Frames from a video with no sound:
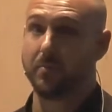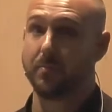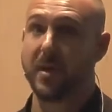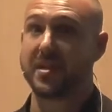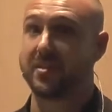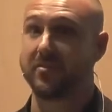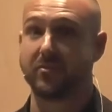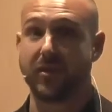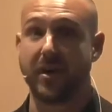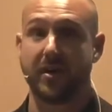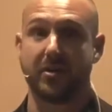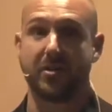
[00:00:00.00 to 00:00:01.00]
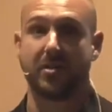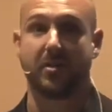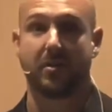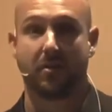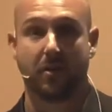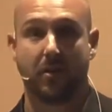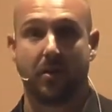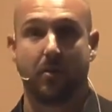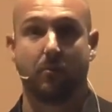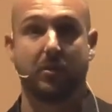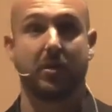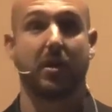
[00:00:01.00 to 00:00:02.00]
passive strategies.
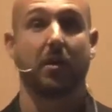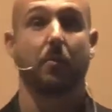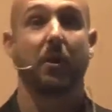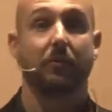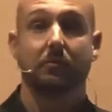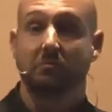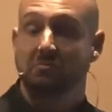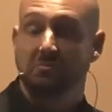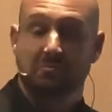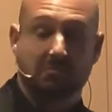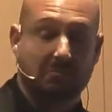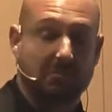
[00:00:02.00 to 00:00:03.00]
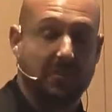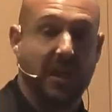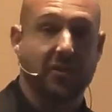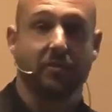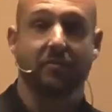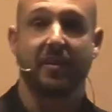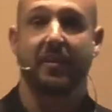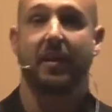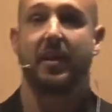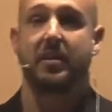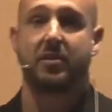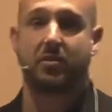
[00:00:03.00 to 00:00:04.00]
We talked about natural
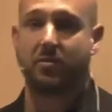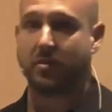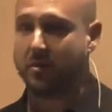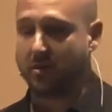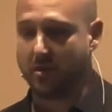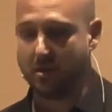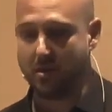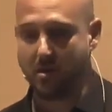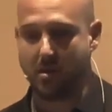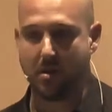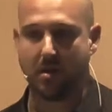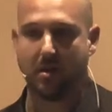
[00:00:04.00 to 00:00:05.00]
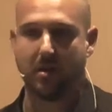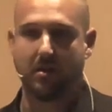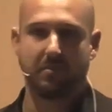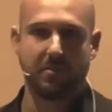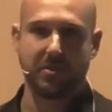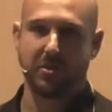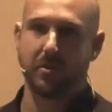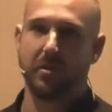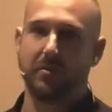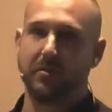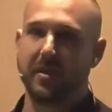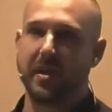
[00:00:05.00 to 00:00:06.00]
ventilation, solar
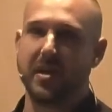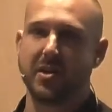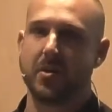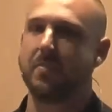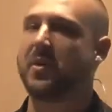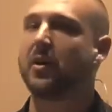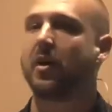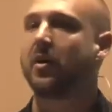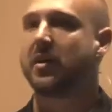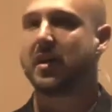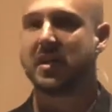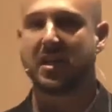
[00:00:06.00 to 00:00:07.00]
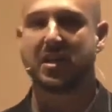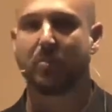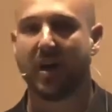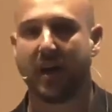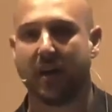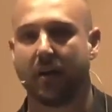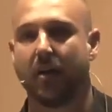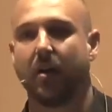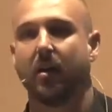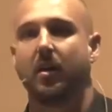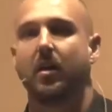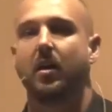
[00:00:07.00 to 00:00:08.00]
radiation. I'm not going to explain
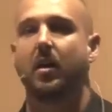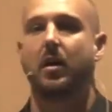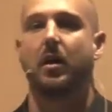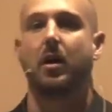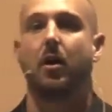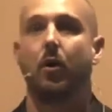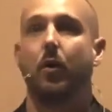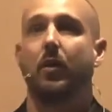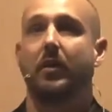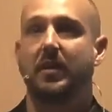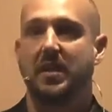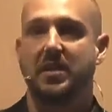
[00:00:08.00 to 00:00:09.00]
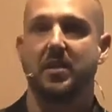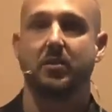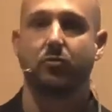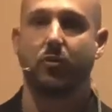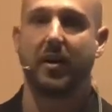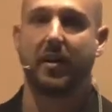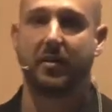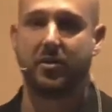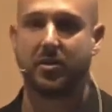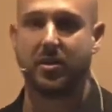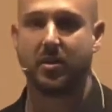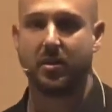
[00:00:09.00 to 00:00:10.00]
all these
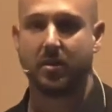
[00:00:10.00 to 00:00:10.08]
strategies